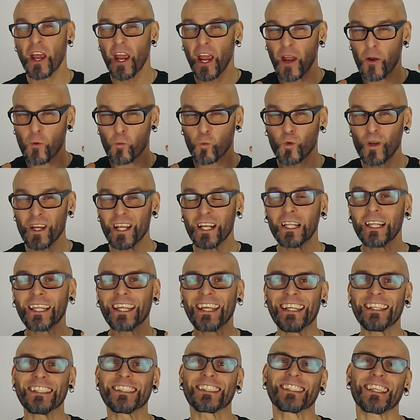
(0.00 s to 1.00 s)
and real
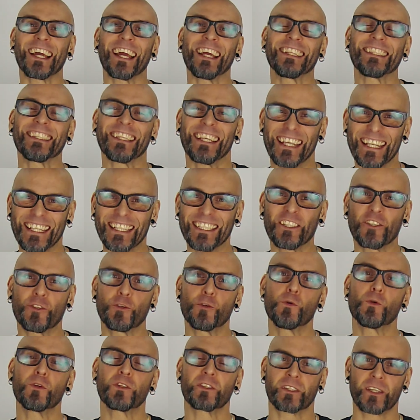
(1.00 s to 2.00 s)
insights
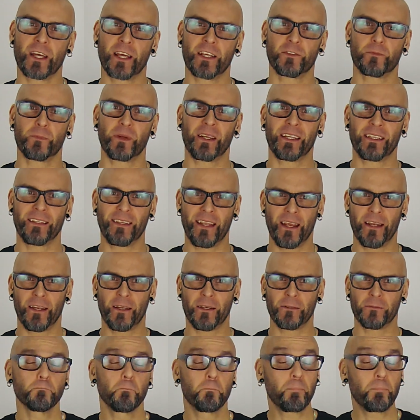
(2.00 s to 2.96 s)
into seismic data.